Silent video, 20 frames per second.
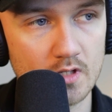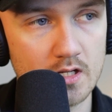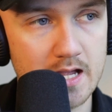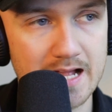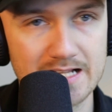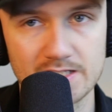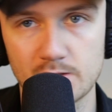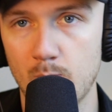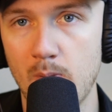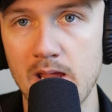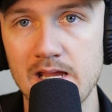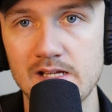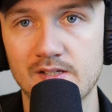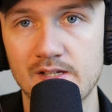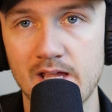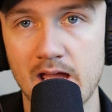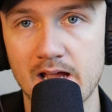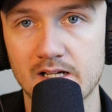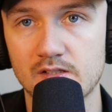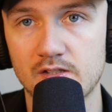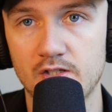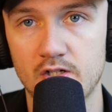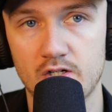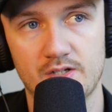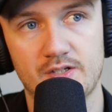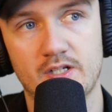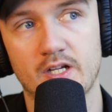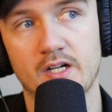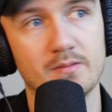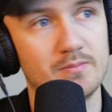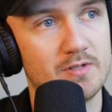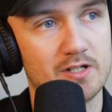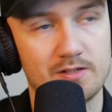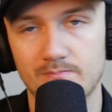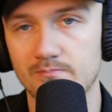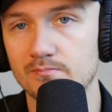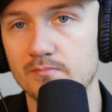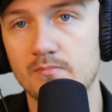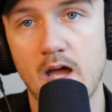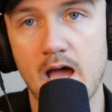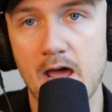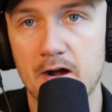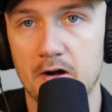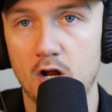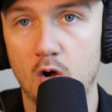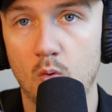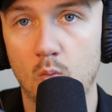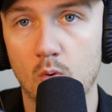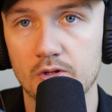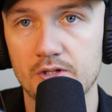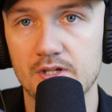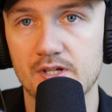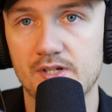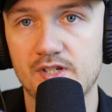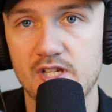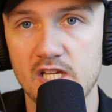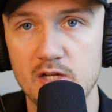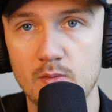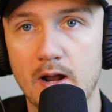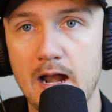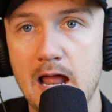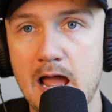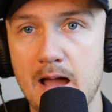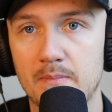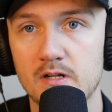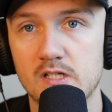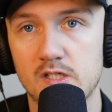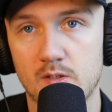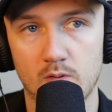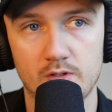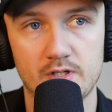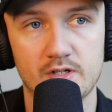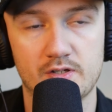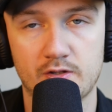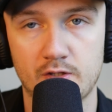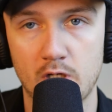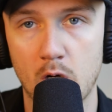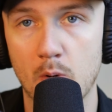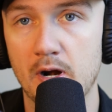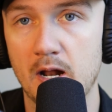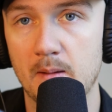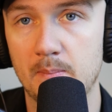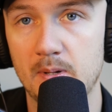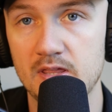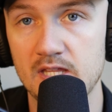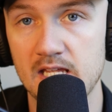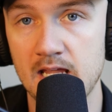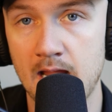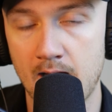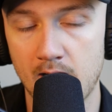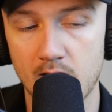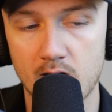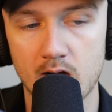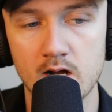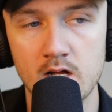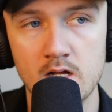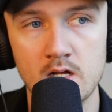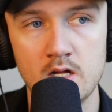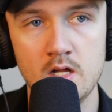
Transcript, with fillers: At SpaceX, they're just going to just mm, I don't know, we'll just see what happens. We'll just throw it up in the air.